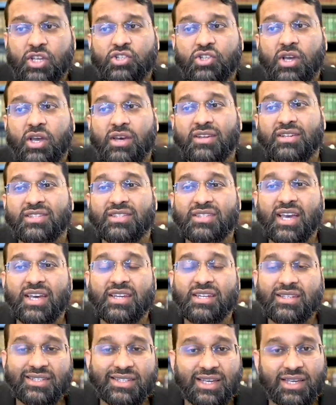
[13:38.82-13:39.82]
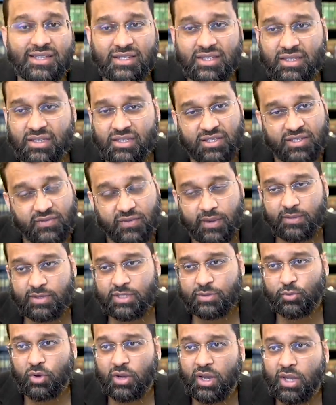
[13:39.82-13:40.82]
Shahrastani says says in his
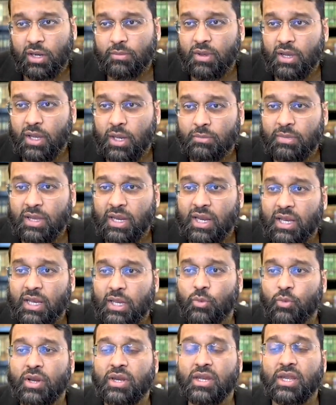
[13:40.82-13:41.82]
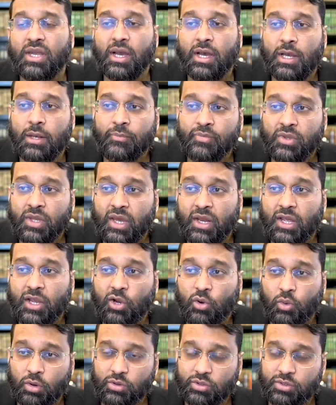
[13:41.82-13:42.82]
famous book Al-Milali wal-Nihal, and I
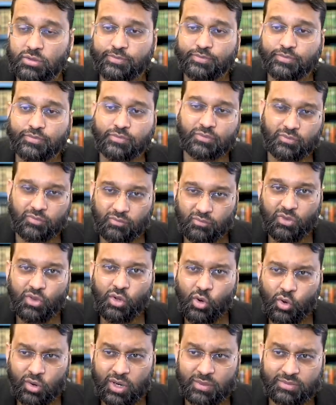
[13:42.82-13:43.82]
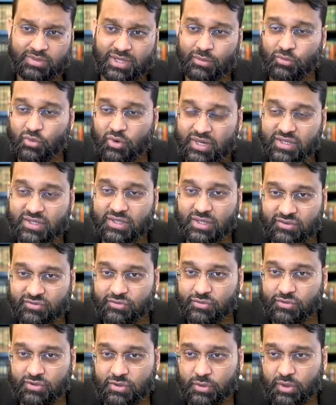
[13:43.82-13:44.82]
quote, or I'm summarizing
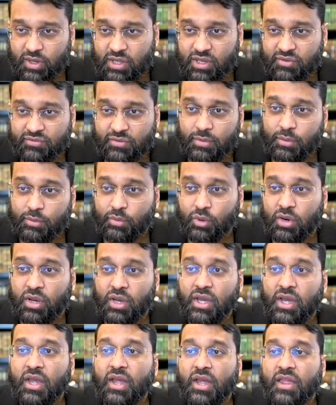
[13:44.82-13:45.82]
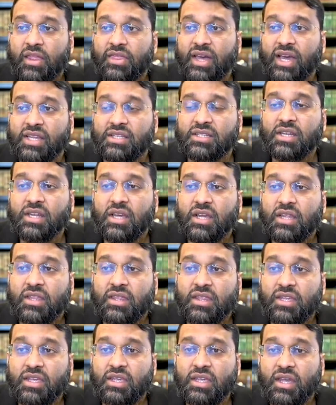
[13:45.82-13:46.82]
from, directly from the book, that
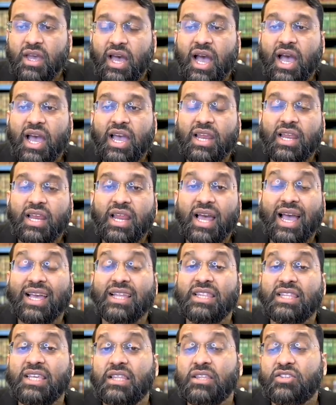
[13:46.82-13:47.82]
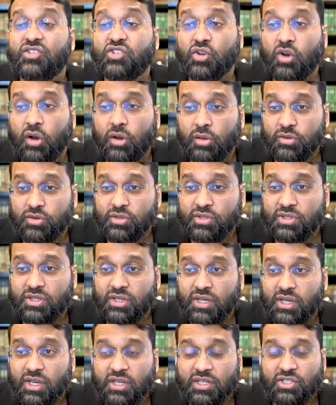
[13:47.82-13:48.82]
the Ahl al-Hadith scholars
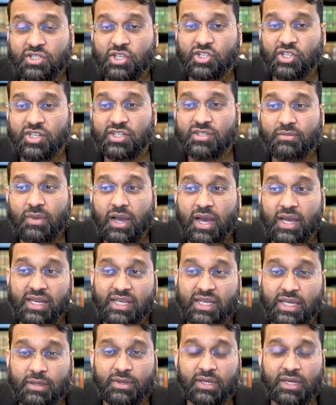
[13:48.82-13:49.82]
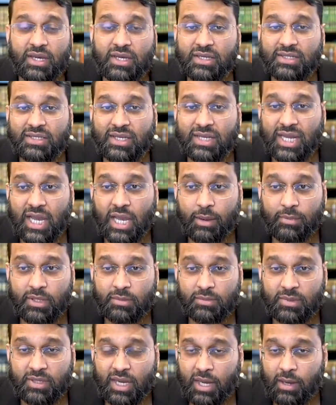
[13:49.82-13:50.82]
such as Malik ibn Anas and
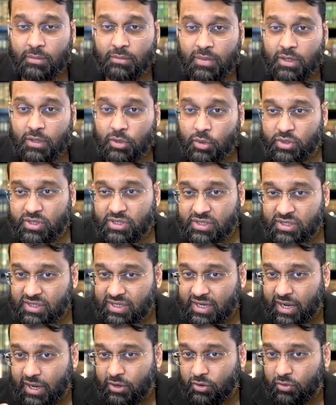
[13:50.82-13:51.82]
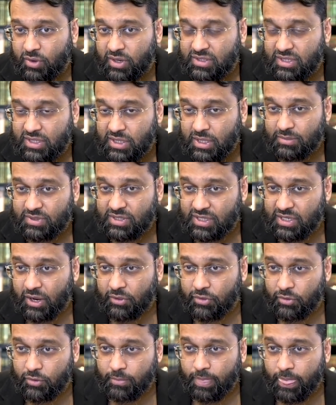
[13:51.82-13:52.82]
Ahmad ibn Hanbal, notice he's categorizing them
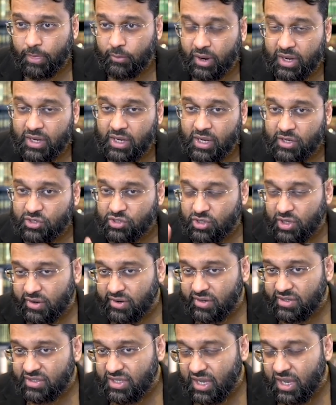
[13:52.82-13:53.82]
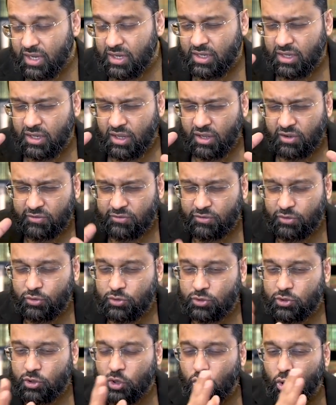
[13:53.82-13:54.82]
together, right? Shahrastani
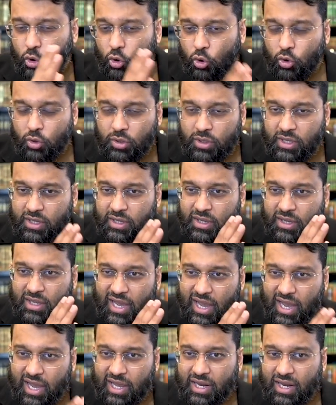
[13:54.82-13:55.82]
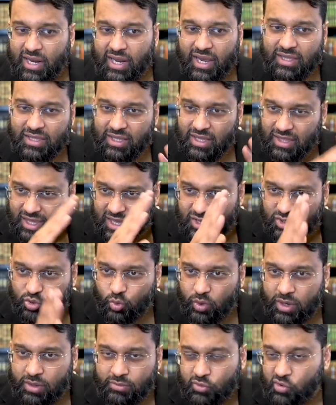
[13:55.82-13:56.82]
views early Ahl al-Hadith as
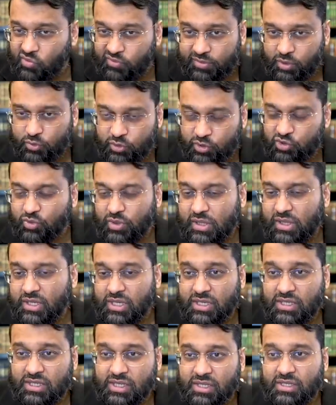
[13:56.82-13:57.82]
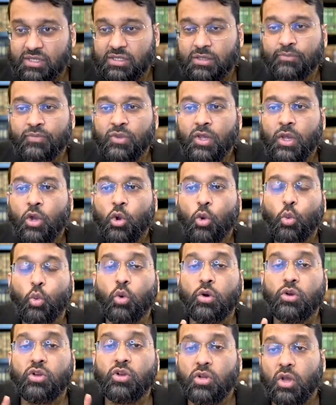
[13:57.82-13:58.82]
one movement, which really it is,
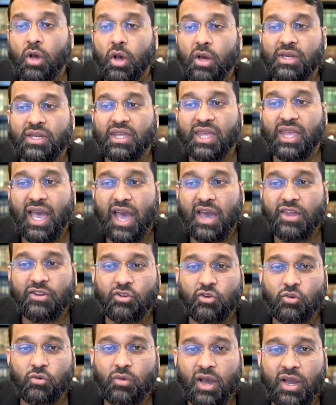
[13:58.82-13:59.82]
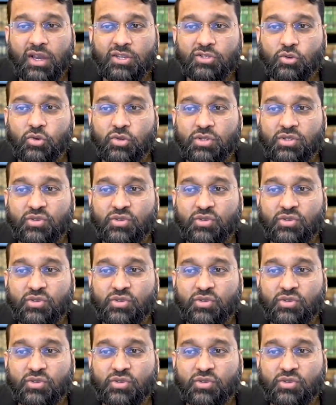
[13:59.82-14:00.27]
would not categorize or